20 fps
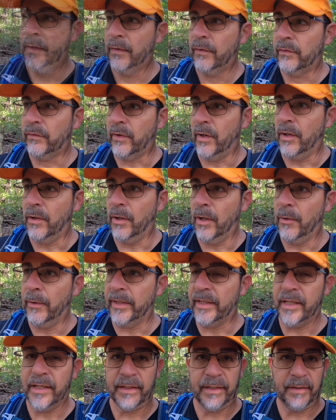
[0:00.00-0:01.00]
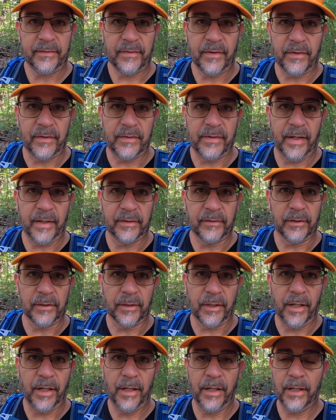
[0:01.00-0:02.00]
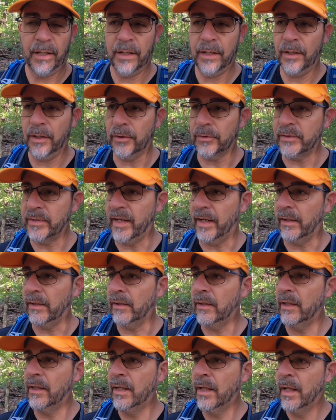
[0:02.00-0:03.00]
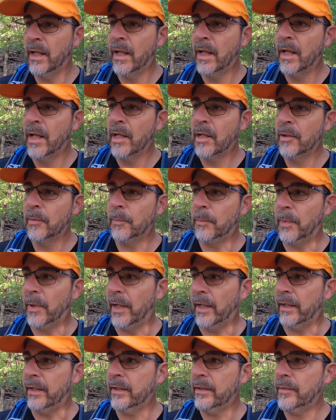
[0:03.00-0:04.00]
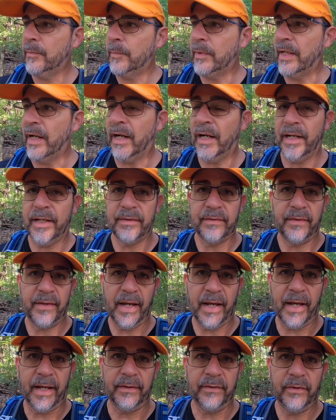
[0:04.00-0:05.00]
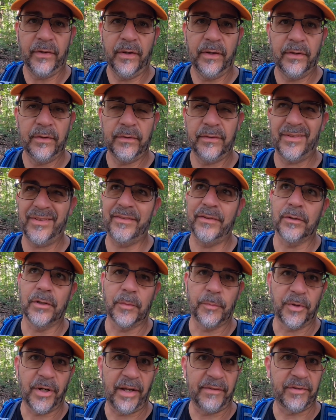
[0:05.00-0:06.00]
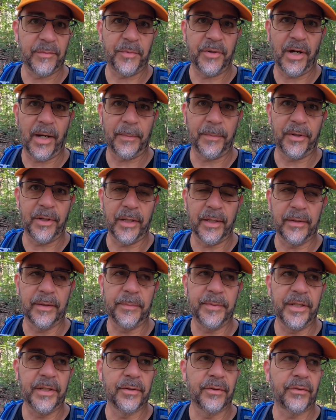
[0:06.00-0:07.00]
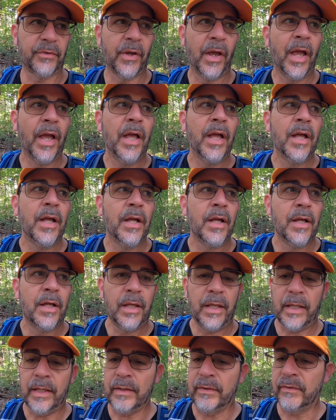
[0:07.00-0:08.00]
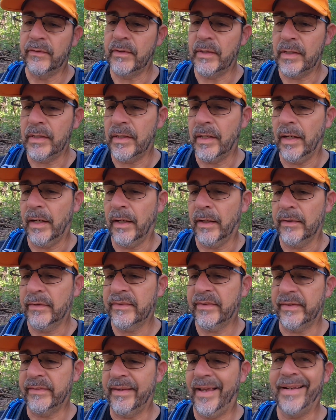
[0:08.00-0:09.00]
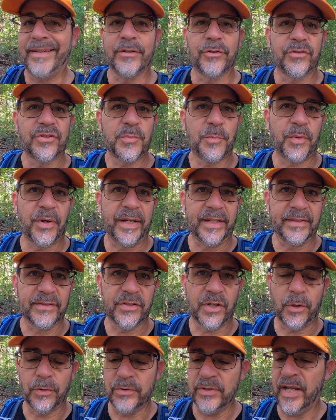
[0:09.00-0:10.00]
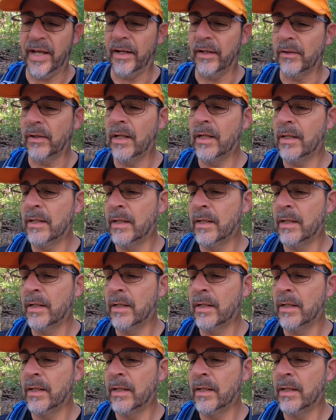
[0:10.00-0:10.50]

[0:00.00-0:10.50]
So we can't get to the Dengler Hotel, but behind that, still on private property it appears, is the Centennial Springs Hotel.